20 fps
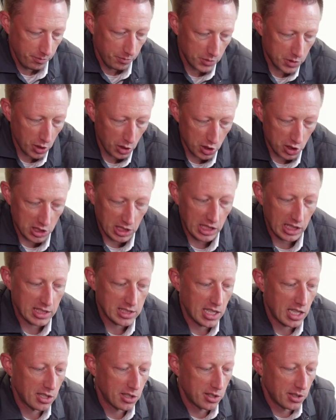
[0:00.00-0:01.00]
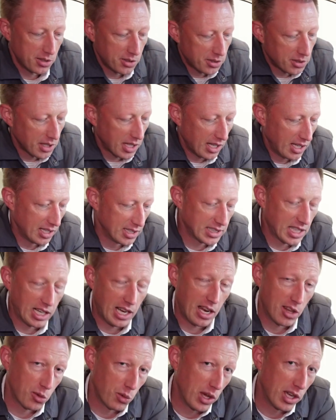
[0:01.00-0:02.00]
So it just clicks on and it's kind
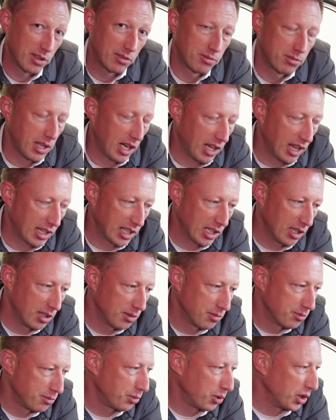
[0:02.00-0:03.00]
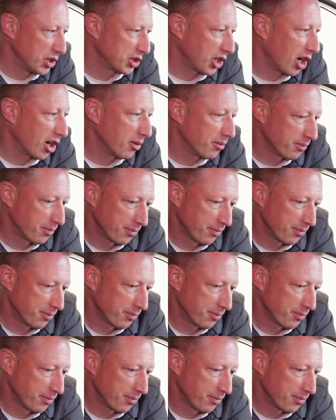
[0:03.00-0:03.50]
of out of the way, kind of like in a police car.